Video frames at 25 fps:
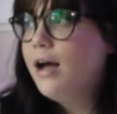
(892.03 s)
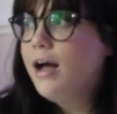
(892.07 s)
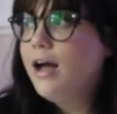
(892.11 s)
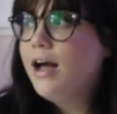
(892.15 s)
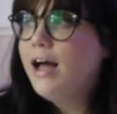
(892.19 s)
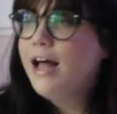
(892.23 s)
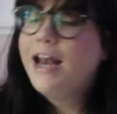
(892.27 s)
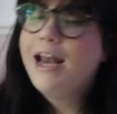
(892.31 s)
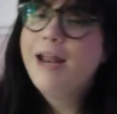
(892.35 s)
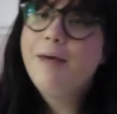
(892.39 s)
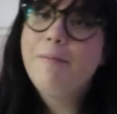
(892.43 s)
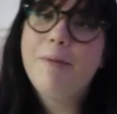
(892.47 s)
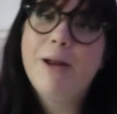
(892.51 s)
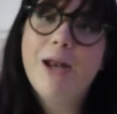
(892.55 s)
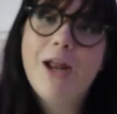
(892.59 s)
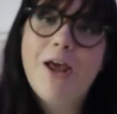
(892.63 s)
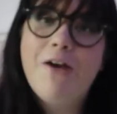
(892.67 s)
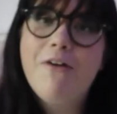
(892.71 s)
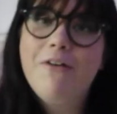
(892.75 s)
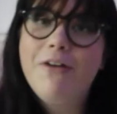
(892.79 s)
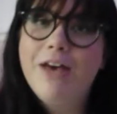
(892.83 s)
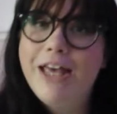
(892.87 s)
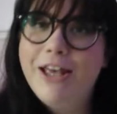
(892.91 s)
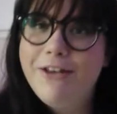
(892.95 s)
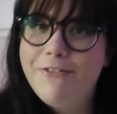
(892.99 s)
Let me
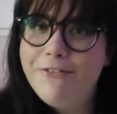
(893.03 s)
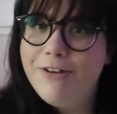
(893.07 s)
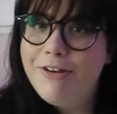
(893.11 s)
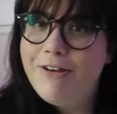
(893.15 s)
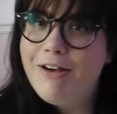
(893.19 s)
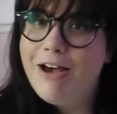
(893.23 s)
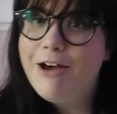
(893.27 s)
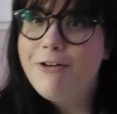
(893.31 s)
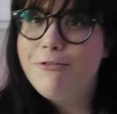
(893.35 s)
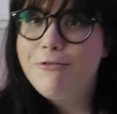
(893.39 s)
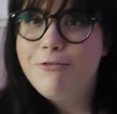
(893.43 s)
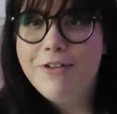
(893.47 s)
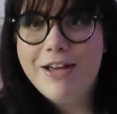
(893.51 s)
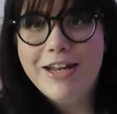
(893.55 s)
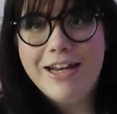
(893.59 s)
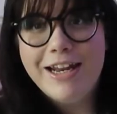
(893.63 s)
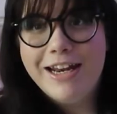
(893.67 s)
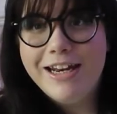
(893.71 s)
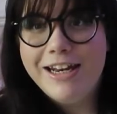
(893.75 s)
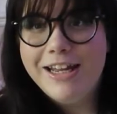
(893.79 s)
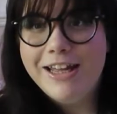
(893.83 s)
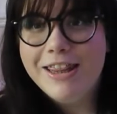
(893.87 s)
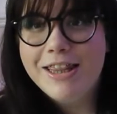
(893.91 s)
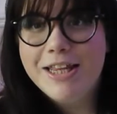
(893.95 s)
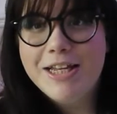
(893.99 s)
know if you have read
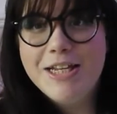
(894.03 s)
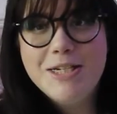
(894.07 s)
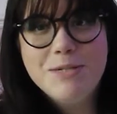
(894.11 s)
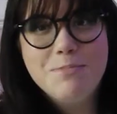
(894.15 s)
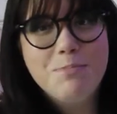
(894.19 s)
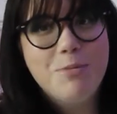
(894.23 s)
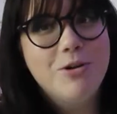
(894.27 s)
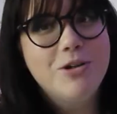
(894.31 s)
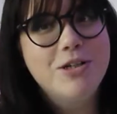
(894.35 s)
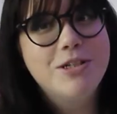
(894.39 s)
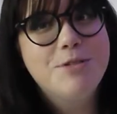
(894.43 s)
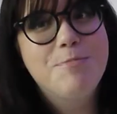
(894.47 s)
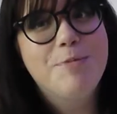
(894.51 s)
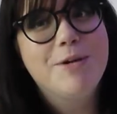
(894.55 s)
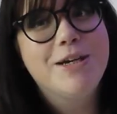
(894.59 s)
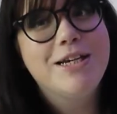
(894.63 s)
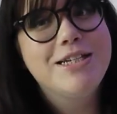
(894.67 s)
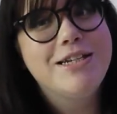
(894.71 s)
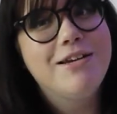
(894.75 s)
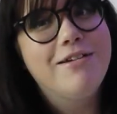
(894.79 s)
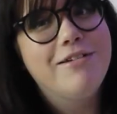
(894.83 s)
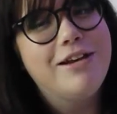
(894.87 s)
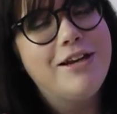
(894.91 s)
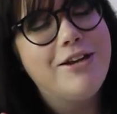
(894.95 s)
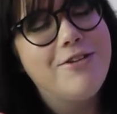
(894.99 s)
any of these books,
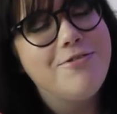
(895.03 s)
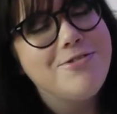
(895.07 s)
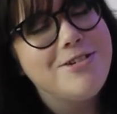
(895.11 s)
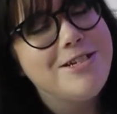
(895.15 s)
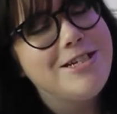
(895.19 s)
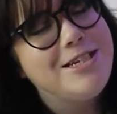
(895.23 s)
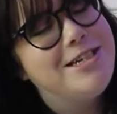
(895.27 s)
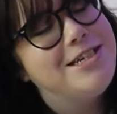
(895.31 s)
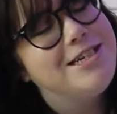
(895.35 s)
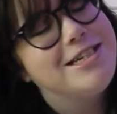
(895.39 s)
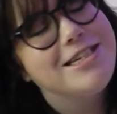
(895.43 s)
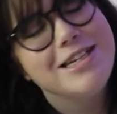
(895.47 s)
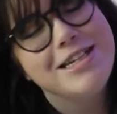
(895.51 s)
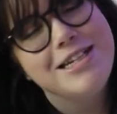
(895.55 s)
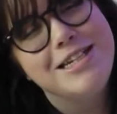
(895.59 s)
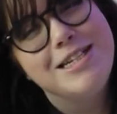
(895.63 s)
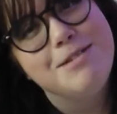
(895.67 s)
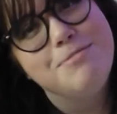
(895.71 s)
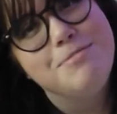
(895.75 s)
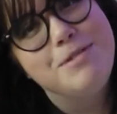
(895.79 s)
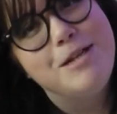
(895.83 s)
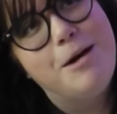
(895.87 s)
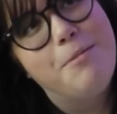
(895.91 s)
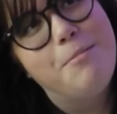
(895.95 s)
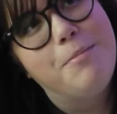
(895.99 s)
because I would love to discuss
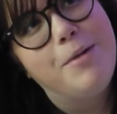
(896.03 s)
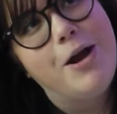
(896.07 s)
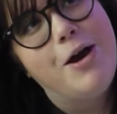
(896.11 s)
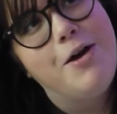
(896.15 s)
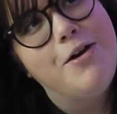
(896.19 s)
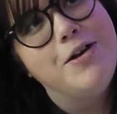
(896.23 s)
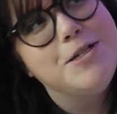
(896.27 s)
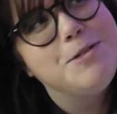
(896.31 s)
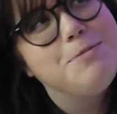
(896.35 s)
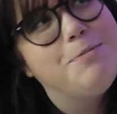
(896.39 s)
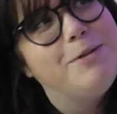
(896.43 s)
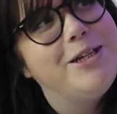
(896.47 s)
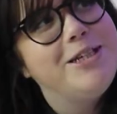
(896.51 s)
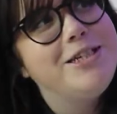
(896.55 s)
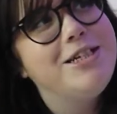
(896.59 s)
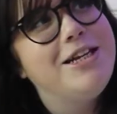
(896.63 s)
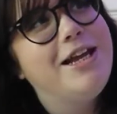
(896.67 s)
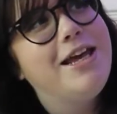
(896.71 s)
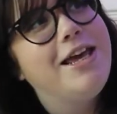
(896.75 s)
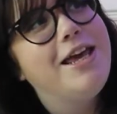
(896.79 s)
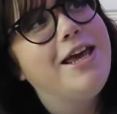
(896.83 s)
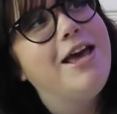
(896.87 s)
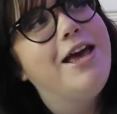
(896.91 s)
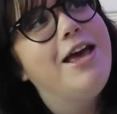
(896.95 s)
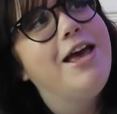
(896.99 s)
them down below,
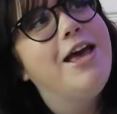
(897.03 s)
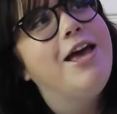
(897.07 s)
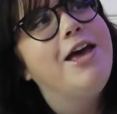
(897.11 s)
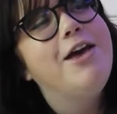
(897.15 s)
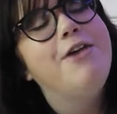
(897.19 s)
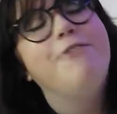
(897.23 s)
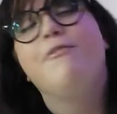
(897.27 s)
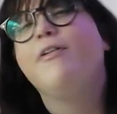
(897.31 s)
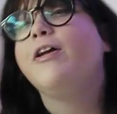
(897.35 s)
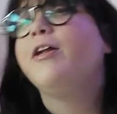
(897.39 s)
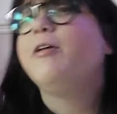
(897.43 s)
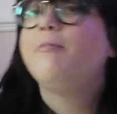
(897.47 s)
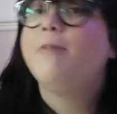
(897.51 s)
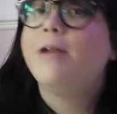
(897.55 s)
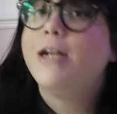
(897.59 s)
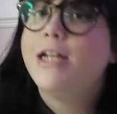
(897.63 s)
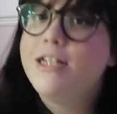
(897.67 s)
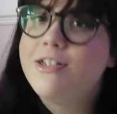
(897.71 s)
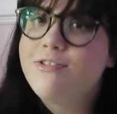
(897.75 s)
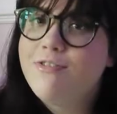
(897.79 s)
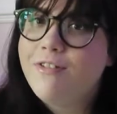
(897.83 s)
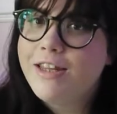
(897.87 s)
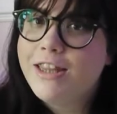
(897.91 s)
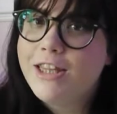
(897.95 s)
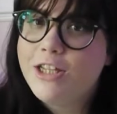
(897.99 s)
especially if anyone
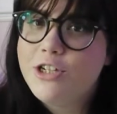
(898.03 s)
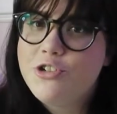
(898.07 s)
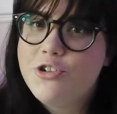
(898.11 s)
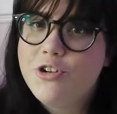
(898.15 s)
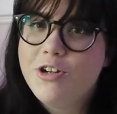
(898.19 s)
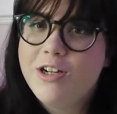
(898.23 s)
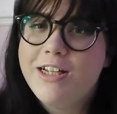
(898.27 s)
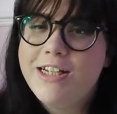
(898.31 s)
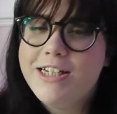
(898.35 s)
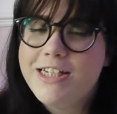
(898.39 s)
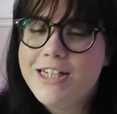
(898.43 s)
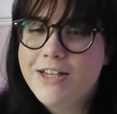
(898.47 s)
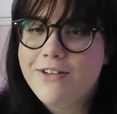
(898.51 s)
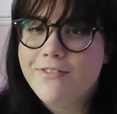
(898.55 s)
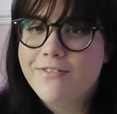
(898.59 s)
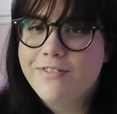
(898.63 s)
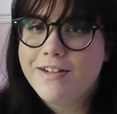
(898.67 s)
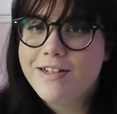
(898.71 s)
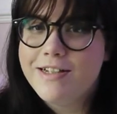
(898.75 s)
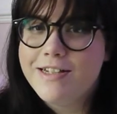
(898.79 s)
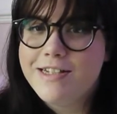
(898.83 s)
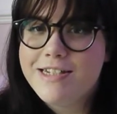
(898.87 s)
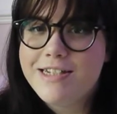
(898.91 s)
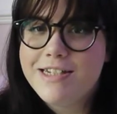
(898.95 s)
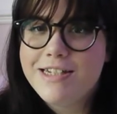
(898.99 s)
has read the Truly
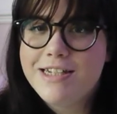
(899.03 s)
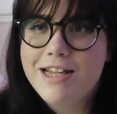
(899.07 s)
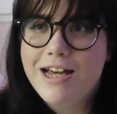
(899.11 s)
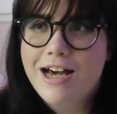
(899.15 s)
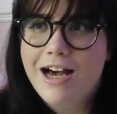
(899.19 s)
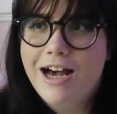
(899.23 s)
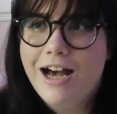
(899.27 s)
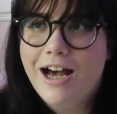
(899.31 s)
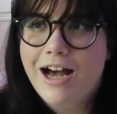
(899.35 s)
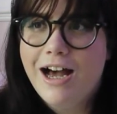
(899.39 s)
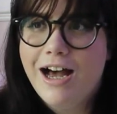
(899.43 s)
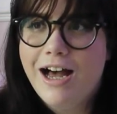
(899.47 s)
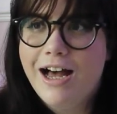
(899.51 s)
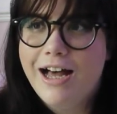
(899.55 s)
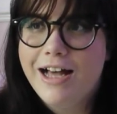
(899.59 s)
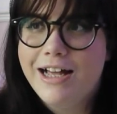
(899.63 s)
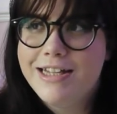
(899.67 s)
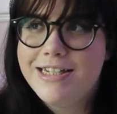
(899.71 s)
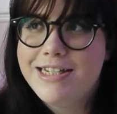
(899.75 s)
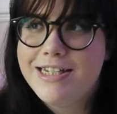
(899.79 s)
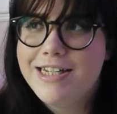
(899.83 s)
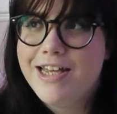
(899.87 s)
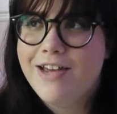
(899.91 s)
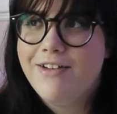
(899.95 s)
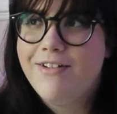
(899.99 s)
Devious
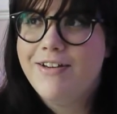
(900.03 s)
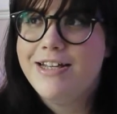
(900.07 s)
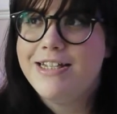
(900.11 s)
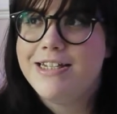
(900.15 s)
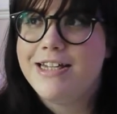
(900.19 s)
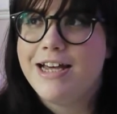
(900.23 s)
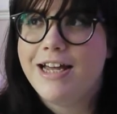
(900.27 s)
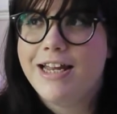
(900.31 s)
series.